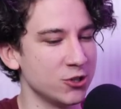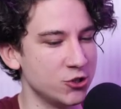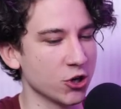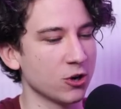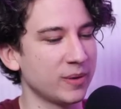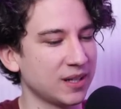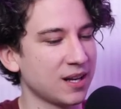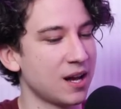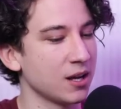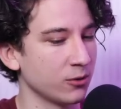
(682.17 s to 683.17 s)
German
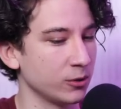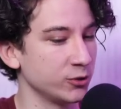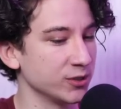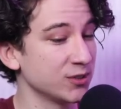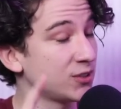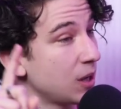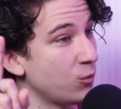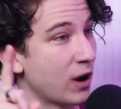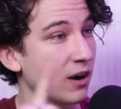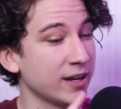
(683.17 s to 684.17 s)
cockroaches
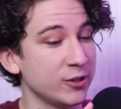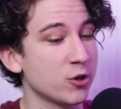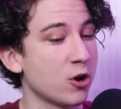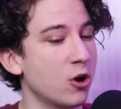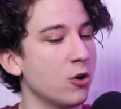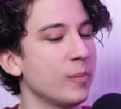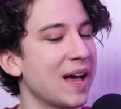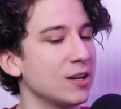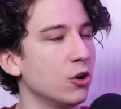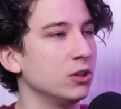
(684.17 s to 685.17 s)
somewhere in your home
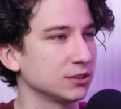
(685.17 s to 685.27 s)
at all